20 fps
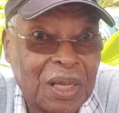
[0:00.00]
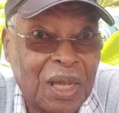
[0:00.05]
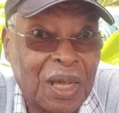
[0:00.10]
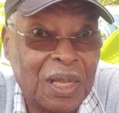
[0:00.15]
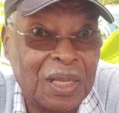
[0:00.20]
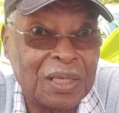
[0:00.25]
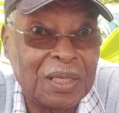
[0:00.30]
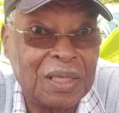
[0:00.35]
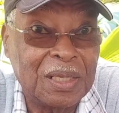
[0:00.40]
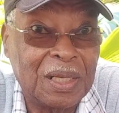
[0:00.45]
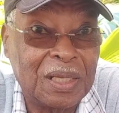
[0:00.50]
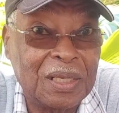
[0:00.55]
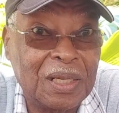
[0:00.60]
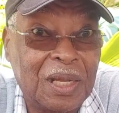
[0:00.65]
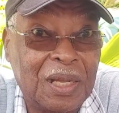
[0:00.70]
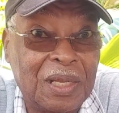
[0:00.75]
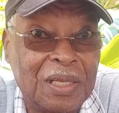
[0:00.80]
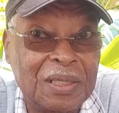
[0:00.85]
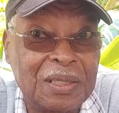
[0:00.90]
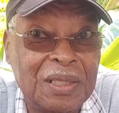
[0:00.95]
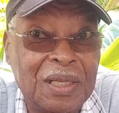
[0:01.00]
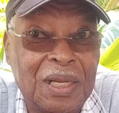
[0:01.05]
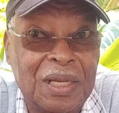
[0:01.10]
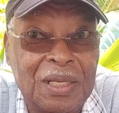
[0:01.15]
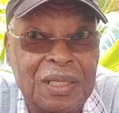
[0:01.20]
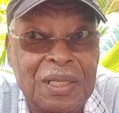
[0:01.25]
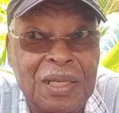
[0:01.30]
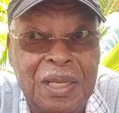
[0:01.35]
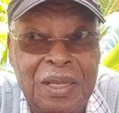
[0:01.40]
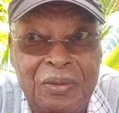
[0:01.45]

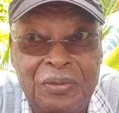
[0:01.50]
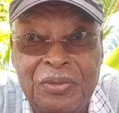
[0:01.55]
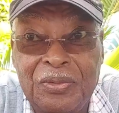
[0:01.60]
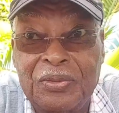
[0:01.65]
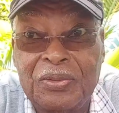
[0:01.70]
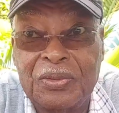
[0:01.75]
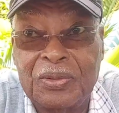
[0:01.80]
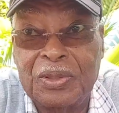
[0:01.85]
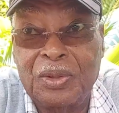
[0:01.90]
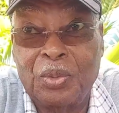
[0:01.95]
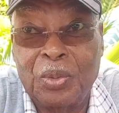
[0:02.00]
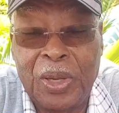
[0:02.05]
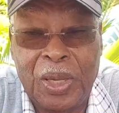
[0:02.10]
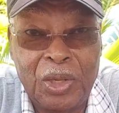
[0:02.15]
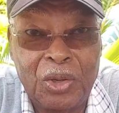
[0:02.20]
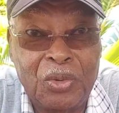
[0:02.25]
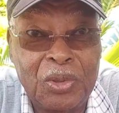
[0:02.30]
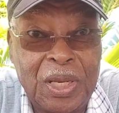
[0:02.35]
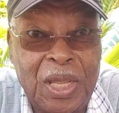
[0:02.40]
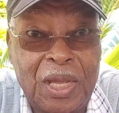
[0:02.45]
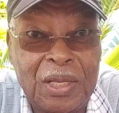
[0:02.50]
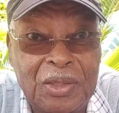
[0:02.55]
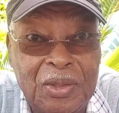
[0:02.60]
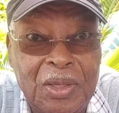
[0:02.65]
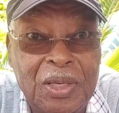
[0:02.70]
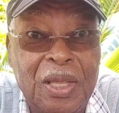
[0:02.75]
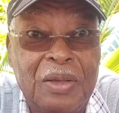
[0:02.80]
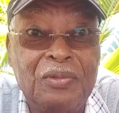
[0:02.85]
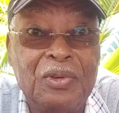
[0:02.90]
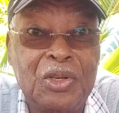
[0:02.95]
and live the way you would like
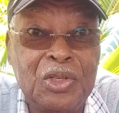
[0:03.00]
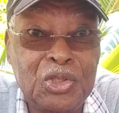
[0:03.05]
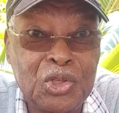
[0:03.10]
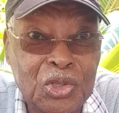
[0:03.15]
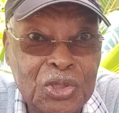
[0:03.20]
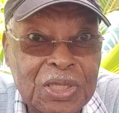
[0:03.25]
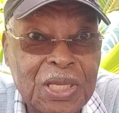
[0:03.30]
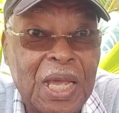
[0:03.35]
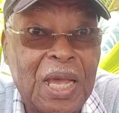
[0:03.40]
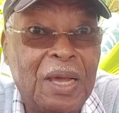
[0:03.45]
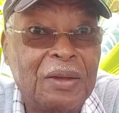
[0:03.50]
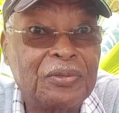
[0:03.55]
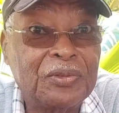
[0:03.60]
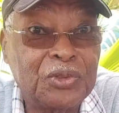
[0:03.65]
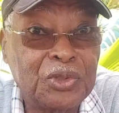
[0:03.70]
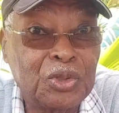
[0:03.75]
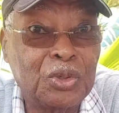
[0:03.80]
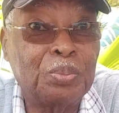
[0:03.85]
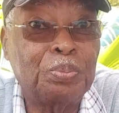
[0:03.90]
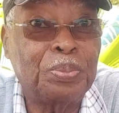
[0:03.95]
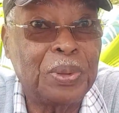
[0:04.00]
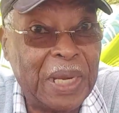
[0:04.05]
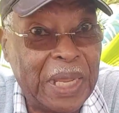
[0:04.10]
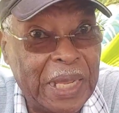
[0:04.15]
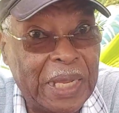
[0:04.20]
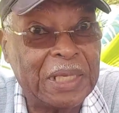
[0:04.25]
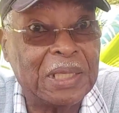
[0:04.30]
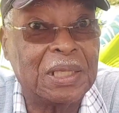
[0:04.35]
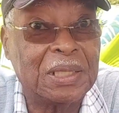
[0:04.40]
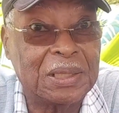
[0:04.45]
to live. You just have to
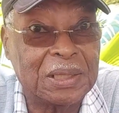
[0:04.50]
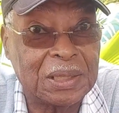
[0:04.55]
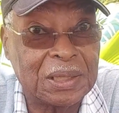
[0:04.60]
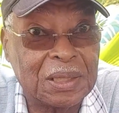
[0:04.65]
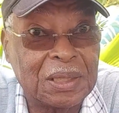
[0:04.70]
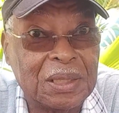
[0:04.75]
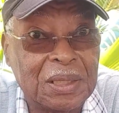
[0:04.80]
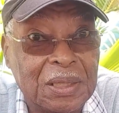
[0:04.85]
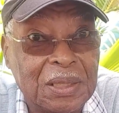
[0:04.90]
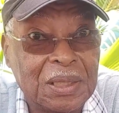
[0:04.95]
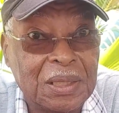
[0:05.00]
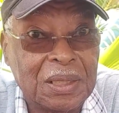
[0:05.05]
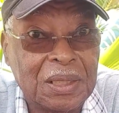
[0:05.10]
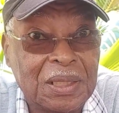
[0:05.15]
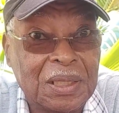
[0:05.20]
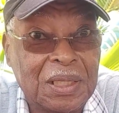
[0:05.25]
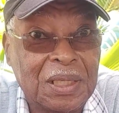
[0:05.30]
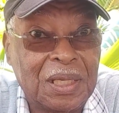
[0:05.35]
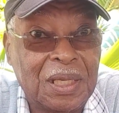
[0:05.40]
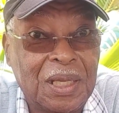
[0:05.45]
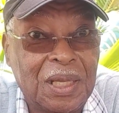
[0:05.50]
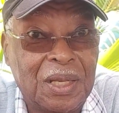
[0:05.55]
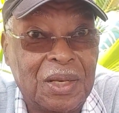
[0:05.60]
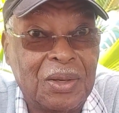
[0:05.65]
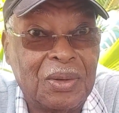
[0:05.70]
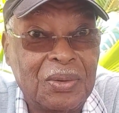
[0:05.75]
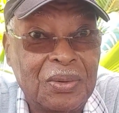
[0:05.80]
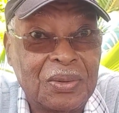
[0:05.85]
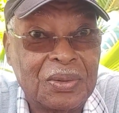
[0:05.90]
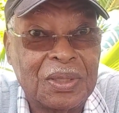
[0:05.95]
plan it,
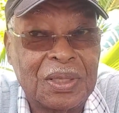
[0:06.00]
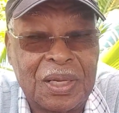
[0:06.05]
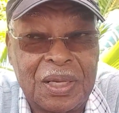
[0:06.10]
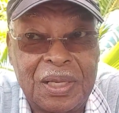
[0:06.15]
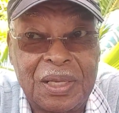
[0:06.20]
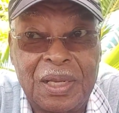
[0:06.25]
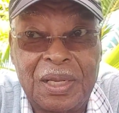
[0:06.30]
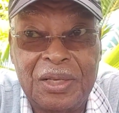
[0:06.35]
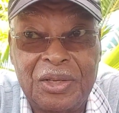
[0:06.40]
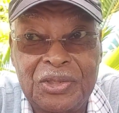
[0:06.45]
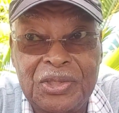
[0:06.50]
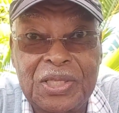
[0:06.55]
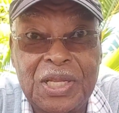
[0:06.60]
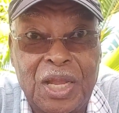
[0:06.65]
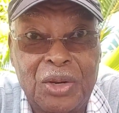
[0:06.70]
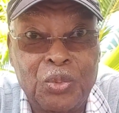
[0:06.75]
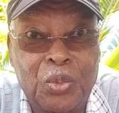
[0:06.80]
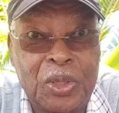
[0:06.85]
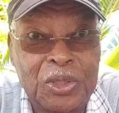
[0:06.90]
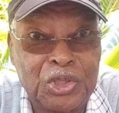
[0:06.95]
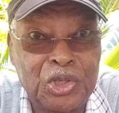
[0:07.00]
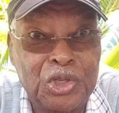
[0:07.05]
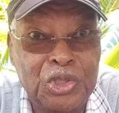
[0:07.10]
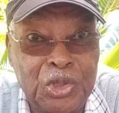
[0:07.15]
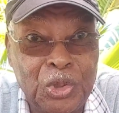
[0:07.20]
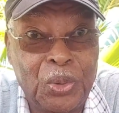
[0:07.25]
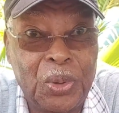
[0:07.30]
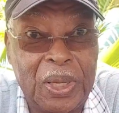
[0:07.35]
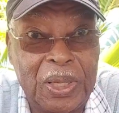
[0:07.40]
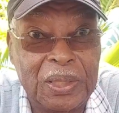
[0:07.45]
and understand what
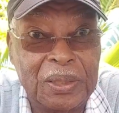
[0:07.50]
you're doing.